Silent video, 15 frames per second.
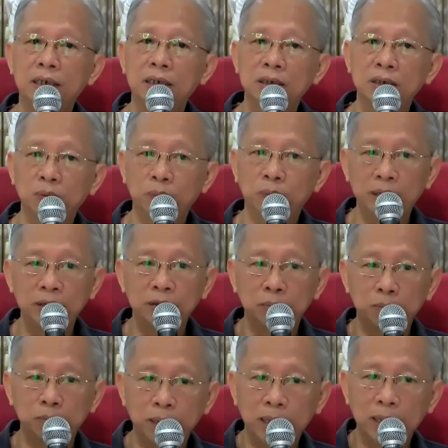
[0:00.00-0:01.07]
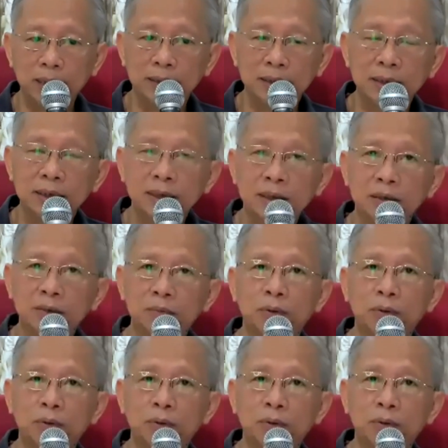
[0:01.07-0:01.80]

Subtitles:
So when you plant the seed of